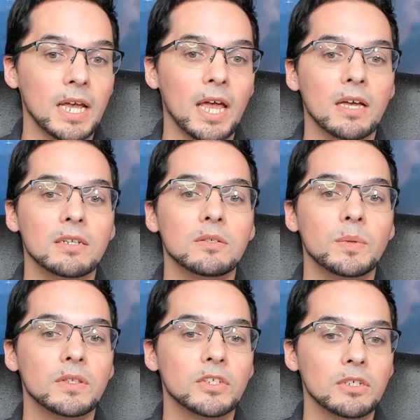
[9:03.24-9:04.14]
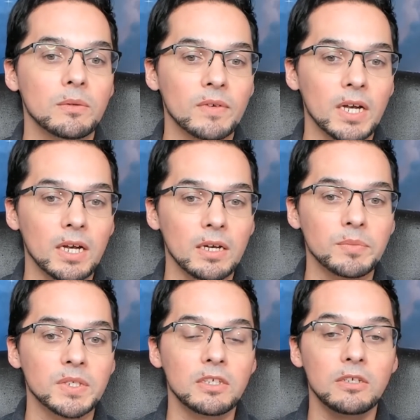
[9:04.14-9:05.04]
And with the Two of
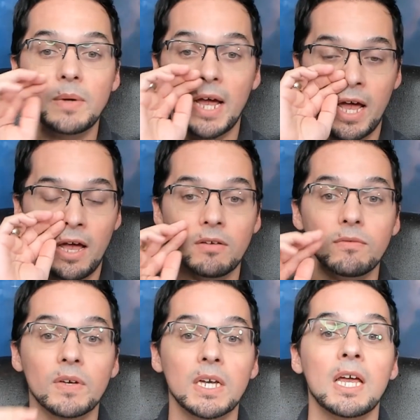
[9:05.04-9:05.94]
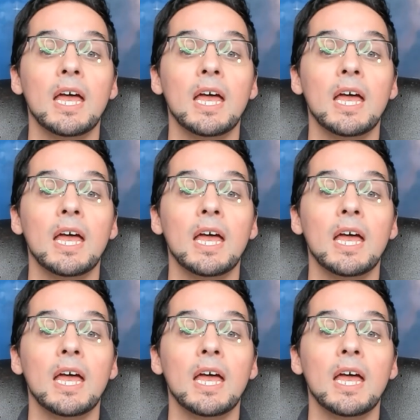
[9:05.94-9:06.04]
Cups, you have